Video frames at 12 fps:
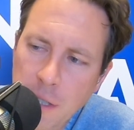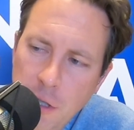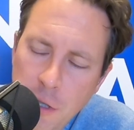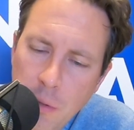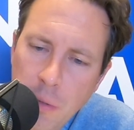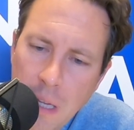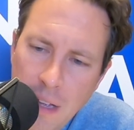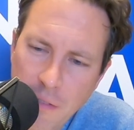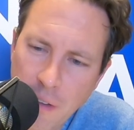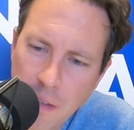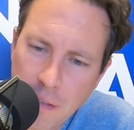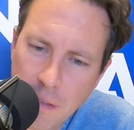Did you
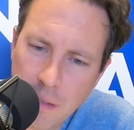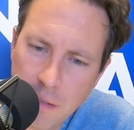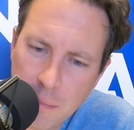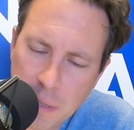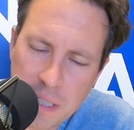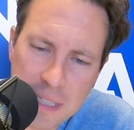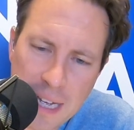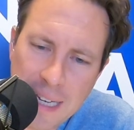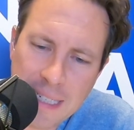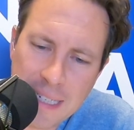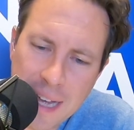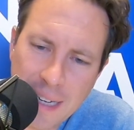love it?
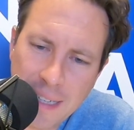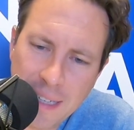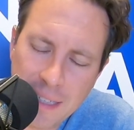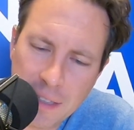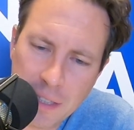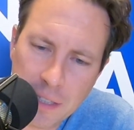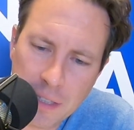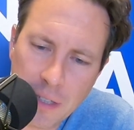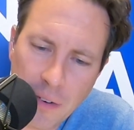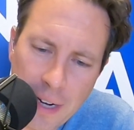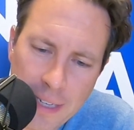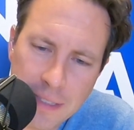Besides not getting the
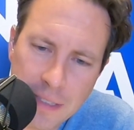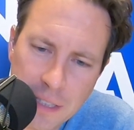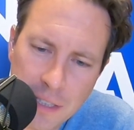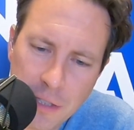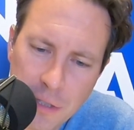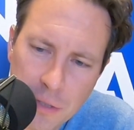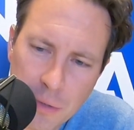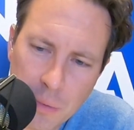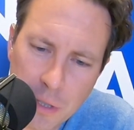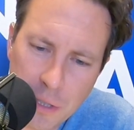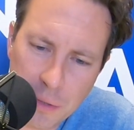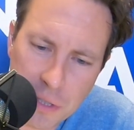good grades, did you,
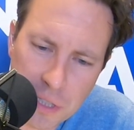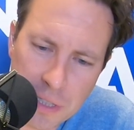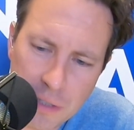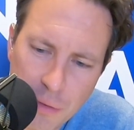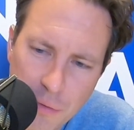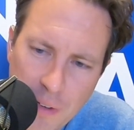were you still